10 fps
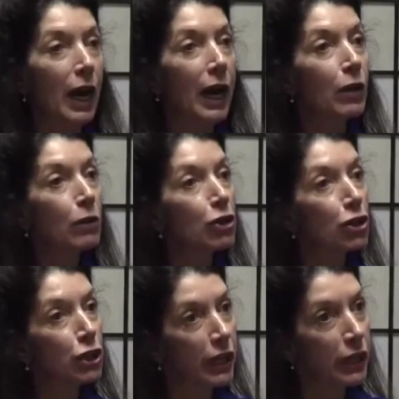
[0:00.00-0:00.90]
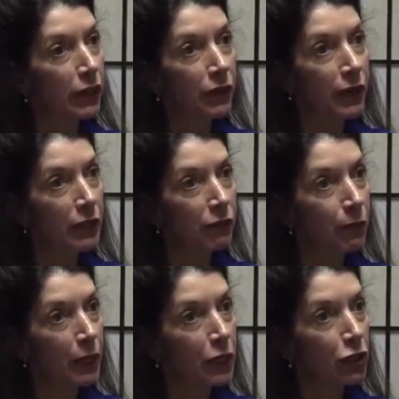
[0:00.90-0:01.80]
I don't share that
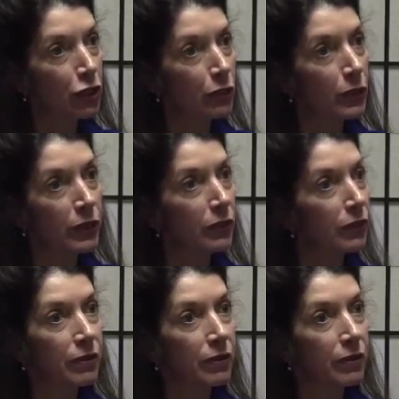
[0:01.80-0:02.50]
information with...